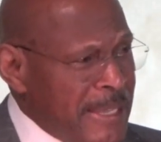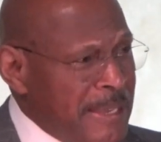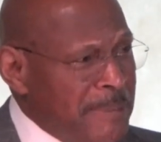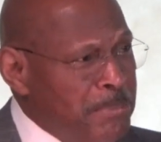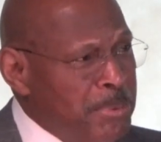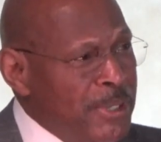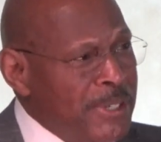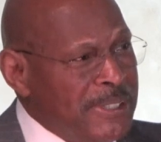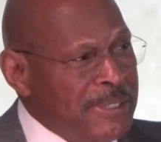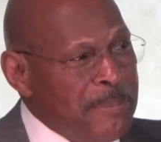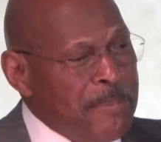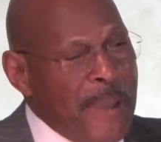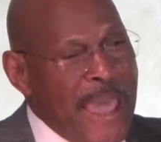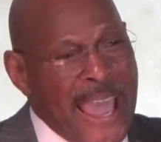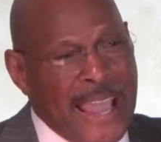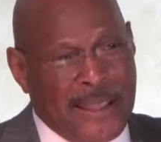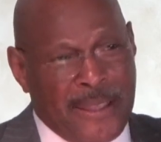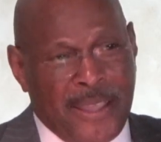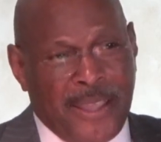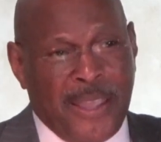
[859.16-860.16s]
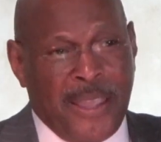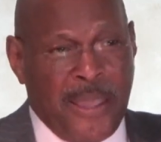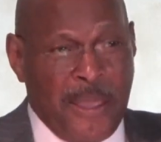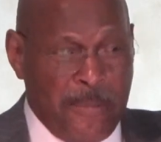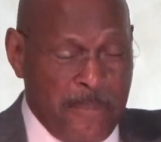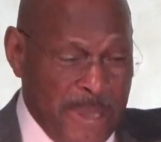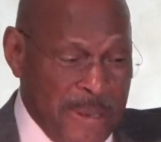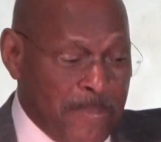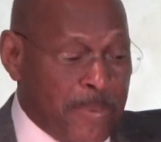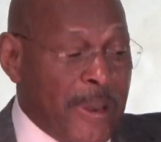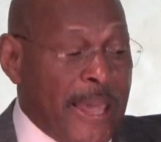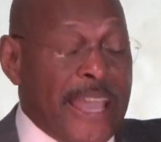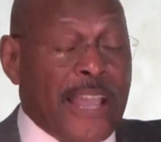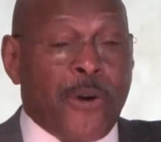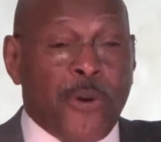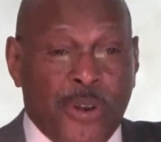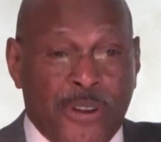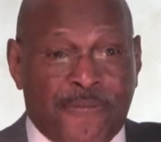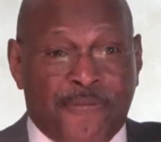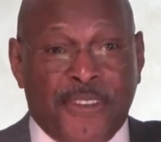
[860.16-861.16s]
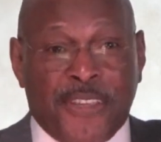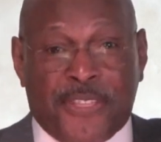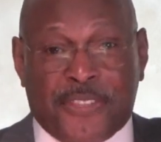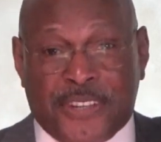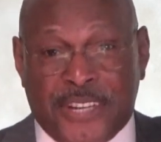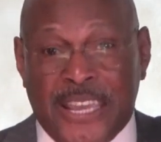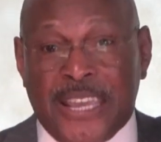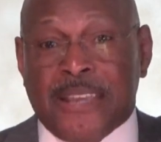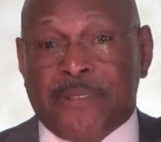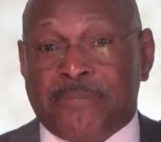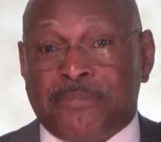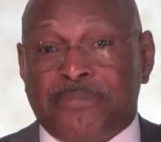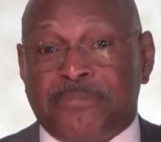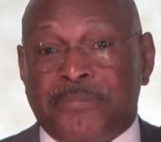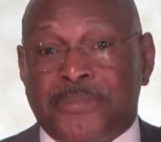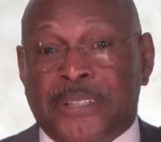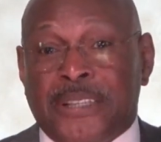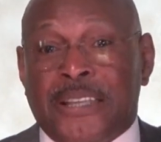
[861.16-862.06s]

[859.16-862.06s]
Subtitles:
And put at the back meant playing on the 15th.